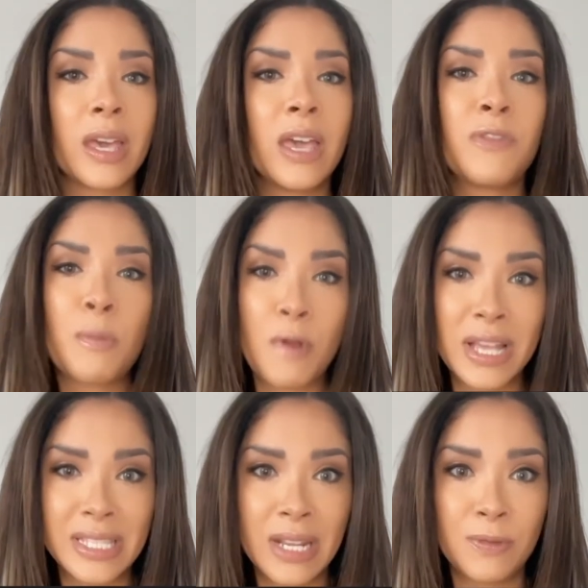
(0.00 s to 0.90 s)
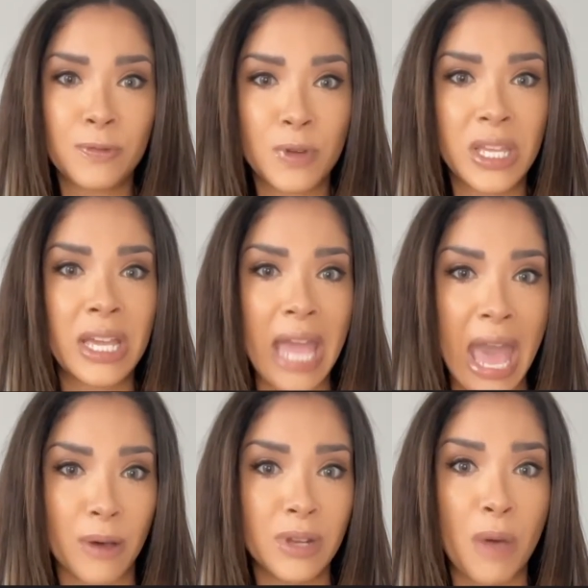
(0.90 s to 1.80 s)
If a president freaking
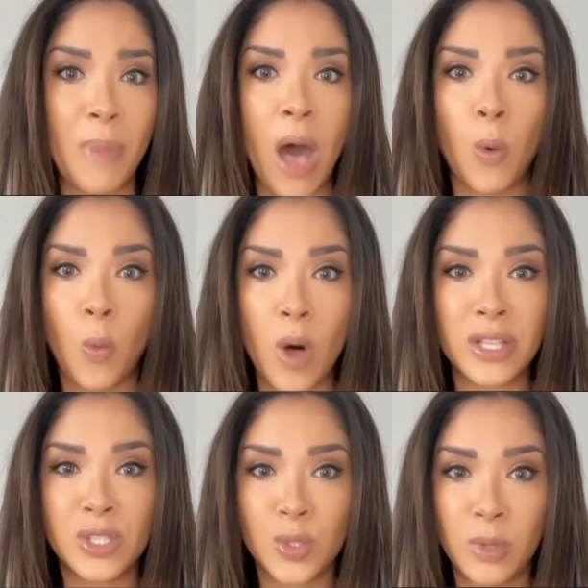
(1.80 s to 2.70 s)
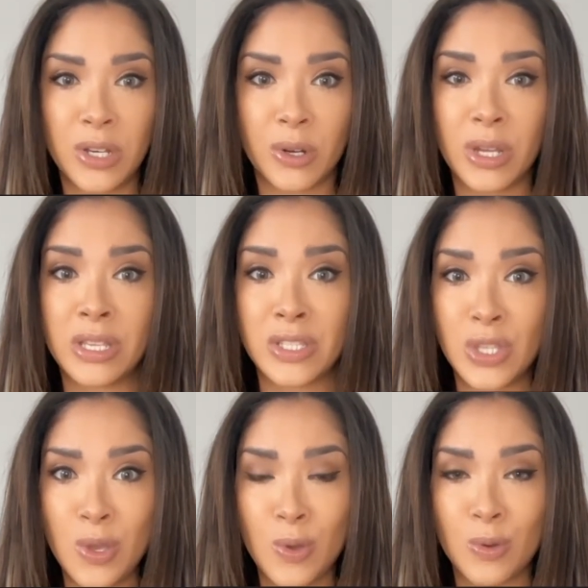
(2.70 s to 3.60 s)
out about one tweeter is
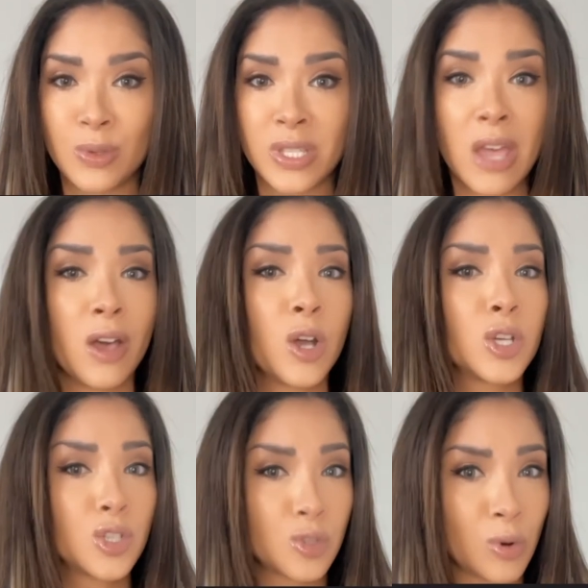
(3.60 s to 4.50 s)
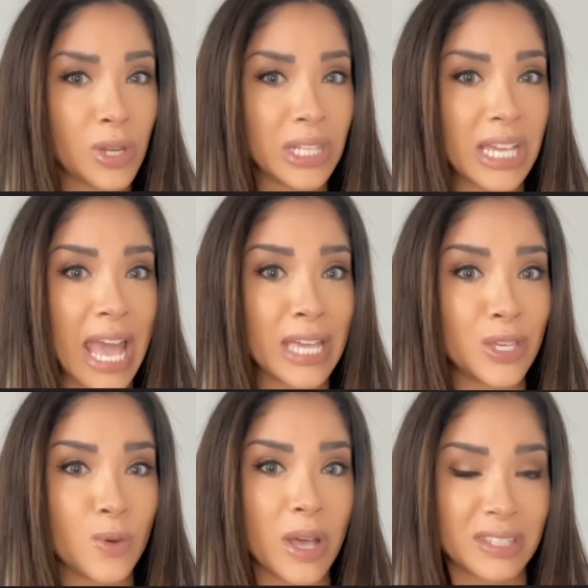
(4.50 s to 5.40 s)
news, surely a
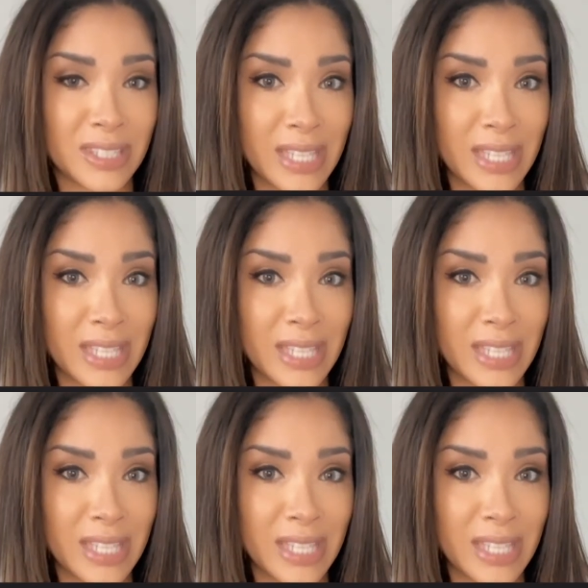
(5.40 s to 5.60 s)
U.S.